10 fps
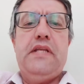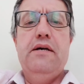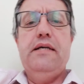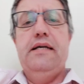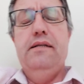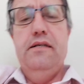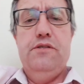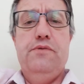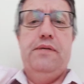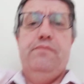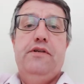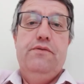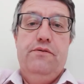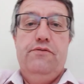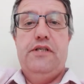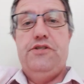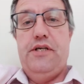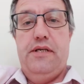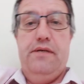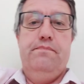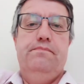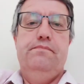Okay, last one, transgender.